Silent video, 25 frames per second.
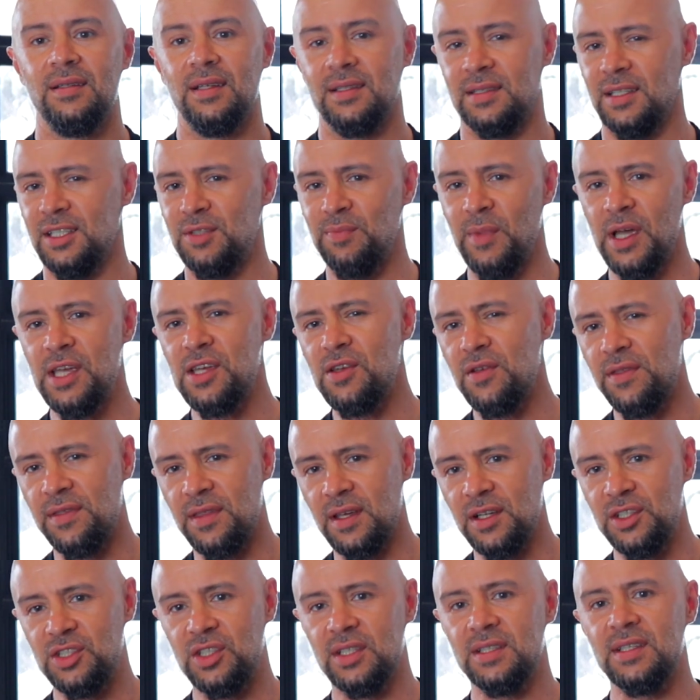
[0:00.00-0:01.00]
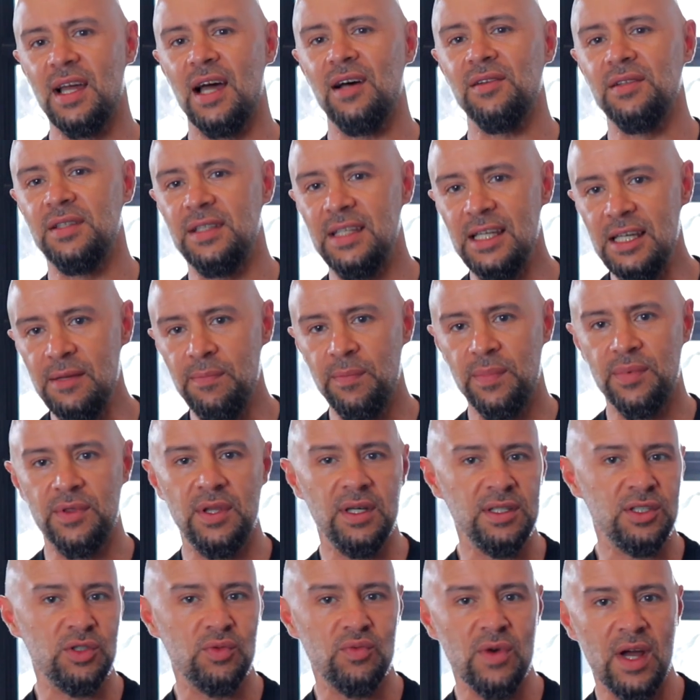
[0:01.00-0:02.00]
Does this make you think just how deep
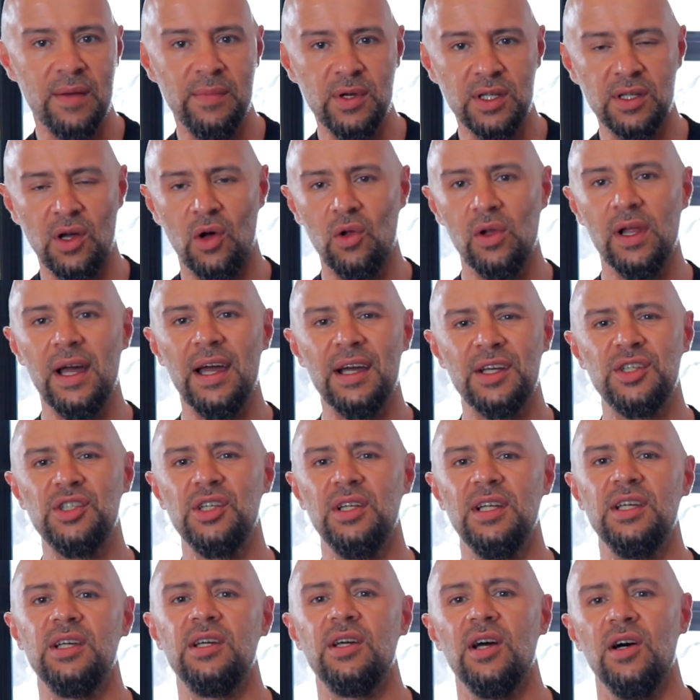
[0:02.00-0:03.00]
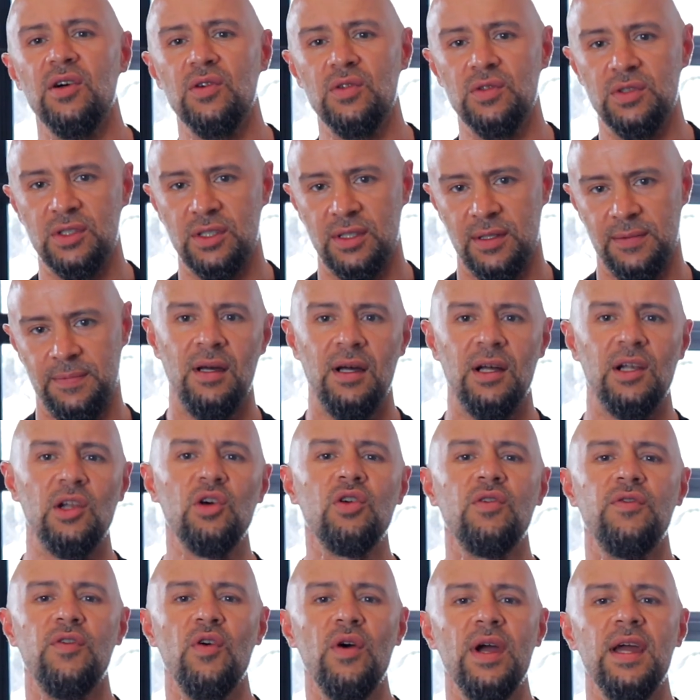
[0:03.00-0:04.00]
this rabbit hole actually goes?
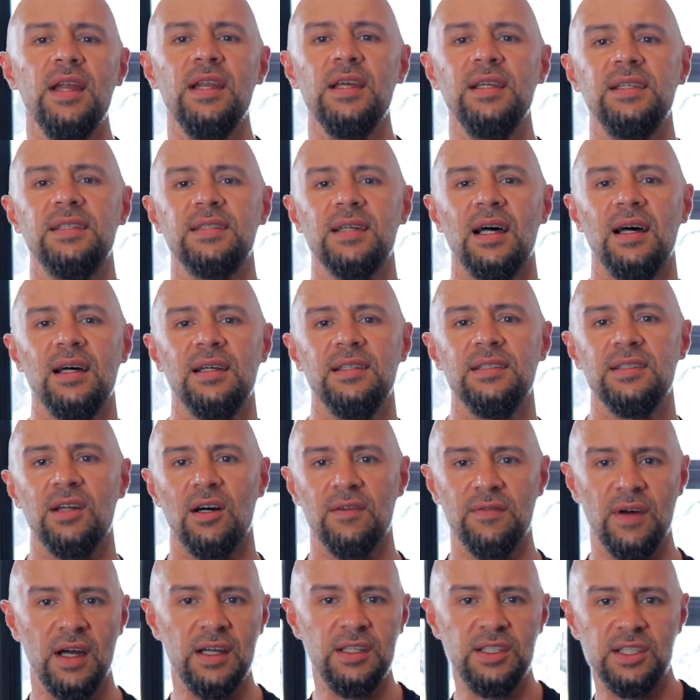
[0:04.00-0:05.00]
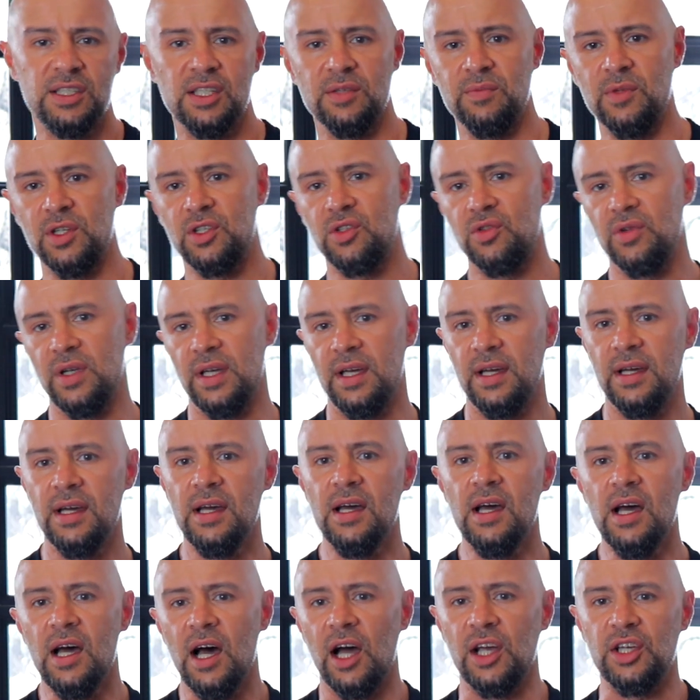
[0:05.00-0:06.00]
Look for any signs of asymmetry,
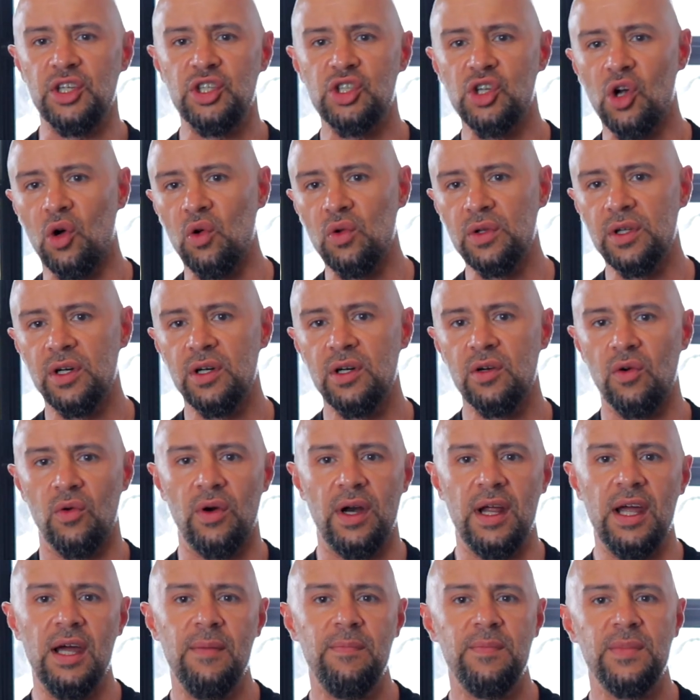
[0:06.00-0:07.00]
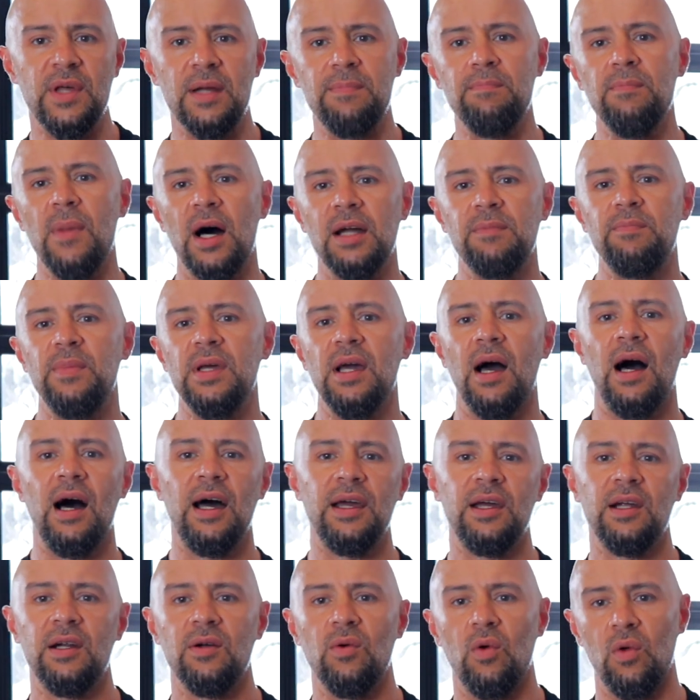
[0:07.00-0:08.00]
a shoulder or a hip that might be
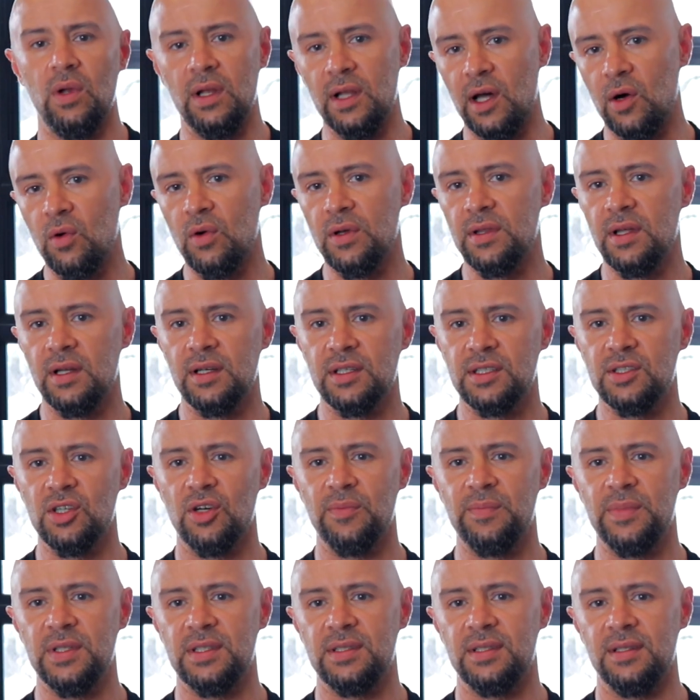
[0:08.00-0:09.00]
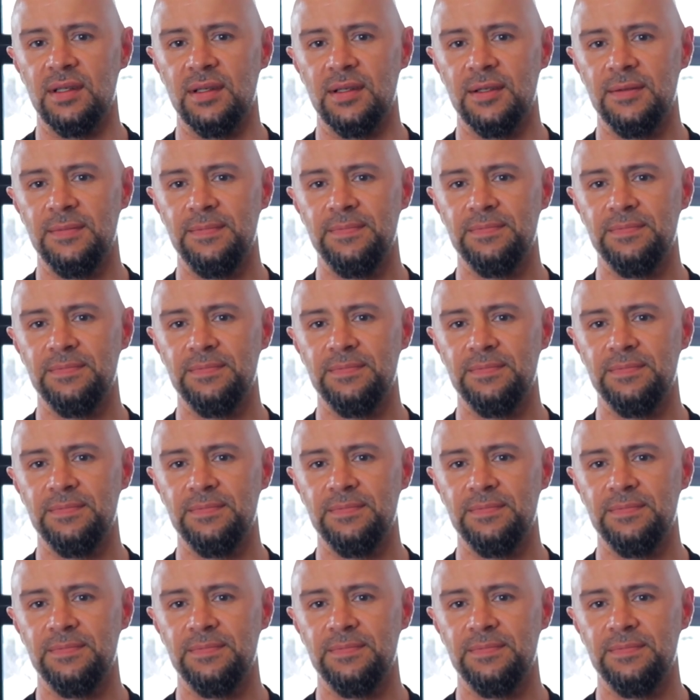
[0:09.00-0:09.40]
higher or lower than its opposite.